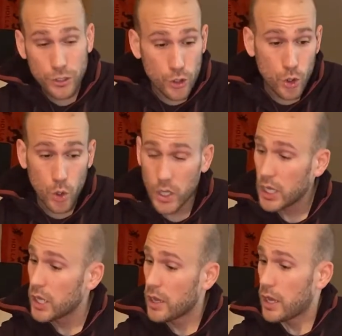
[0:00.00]
to
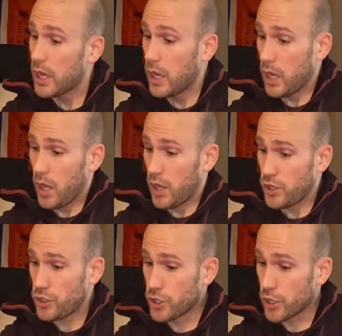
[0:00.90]

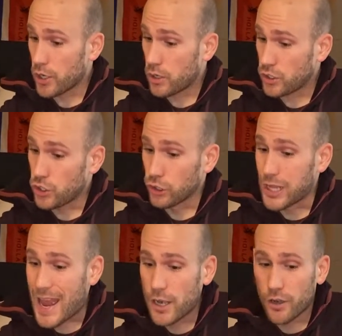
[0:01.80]
your
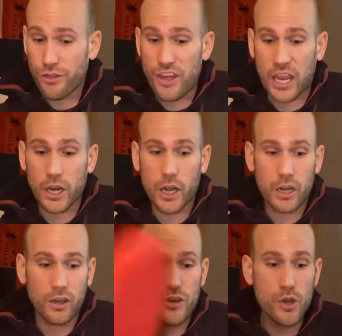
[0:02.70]
lighter,
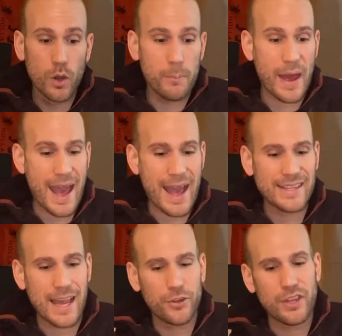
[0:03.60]
thicker, newer
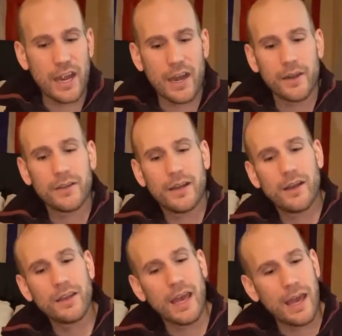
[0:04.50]
pads out there,
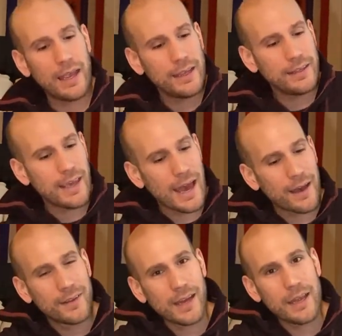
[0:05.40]
okay, yeah,
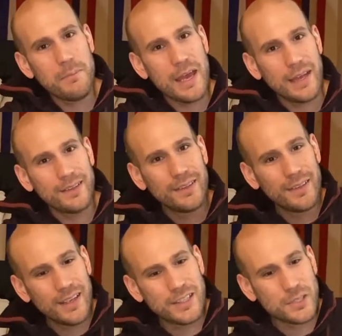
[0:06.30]
I admit
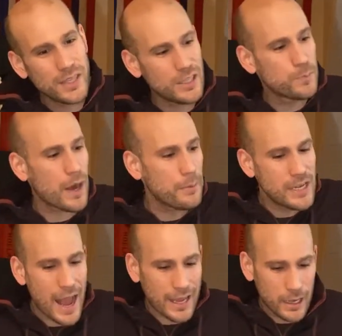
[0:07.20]
it's probably not